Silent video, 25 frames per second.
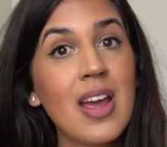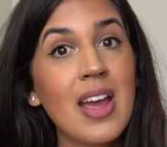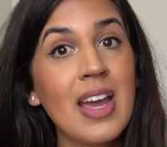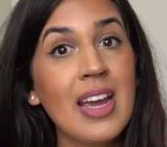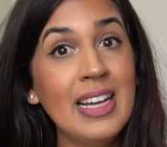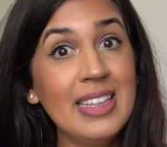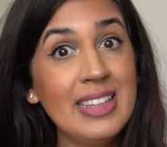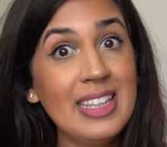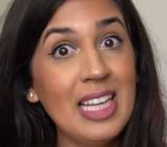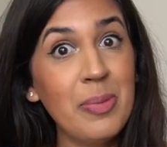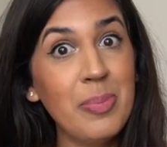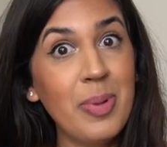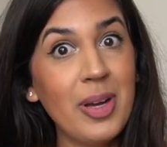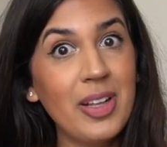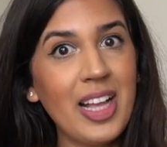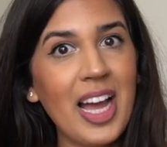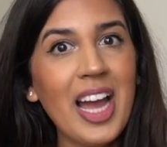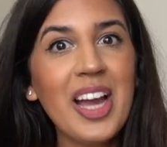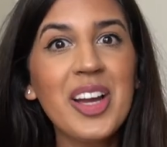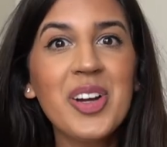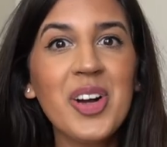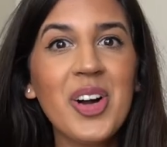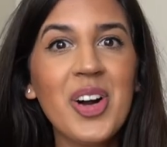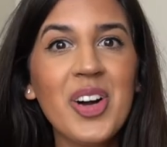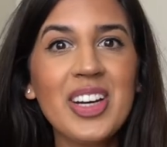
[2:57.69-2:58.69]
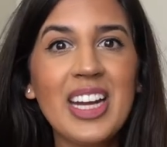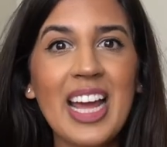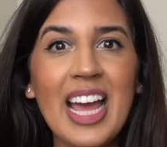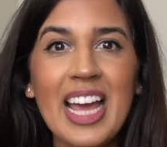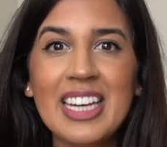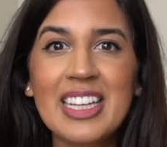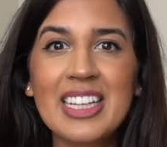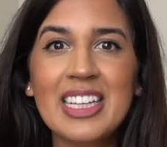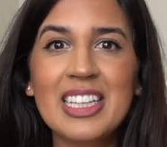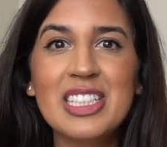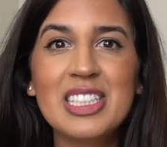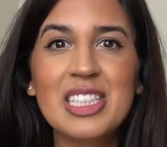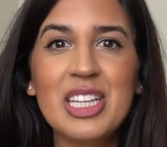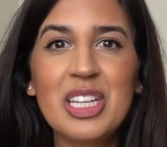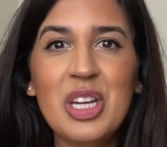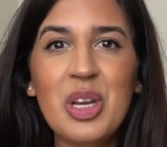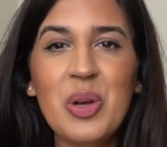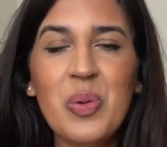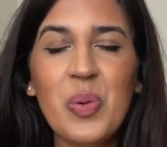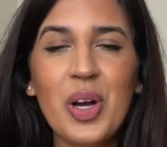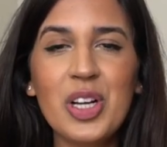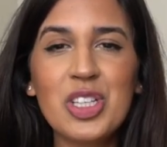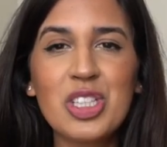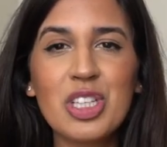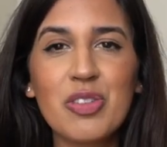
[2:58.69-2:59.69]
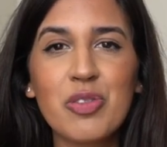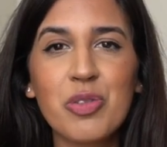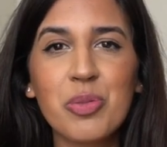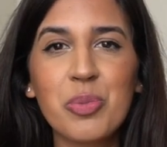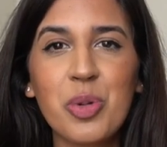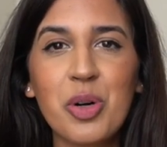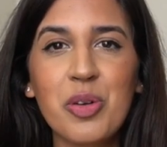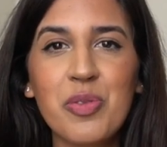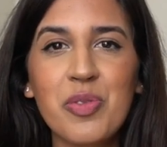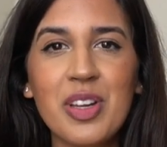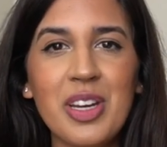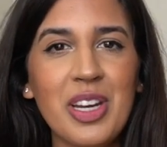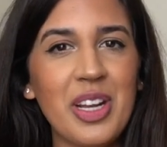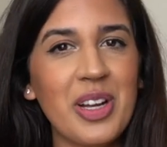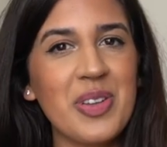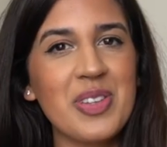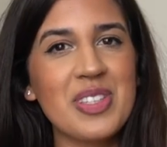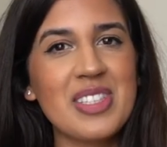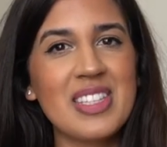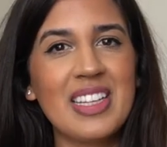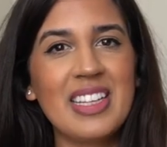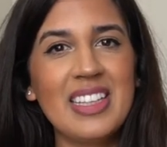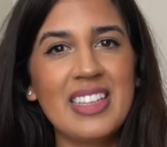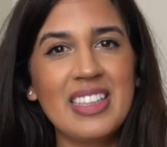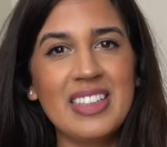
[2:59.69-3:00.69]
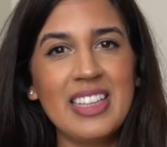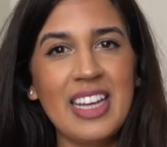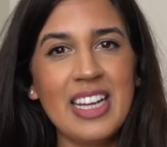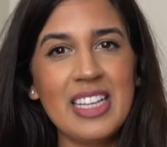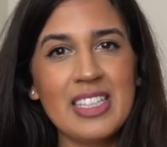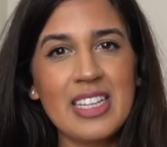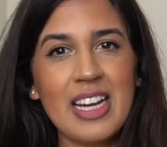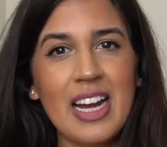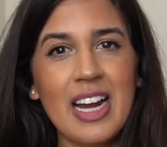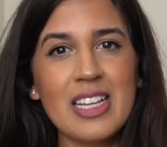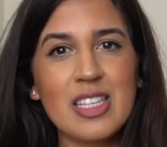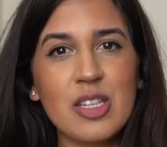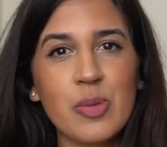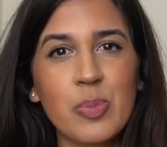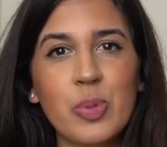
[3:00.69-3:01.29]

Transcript: hit that bell icon, and continue watching for more videos. Thanks, guys.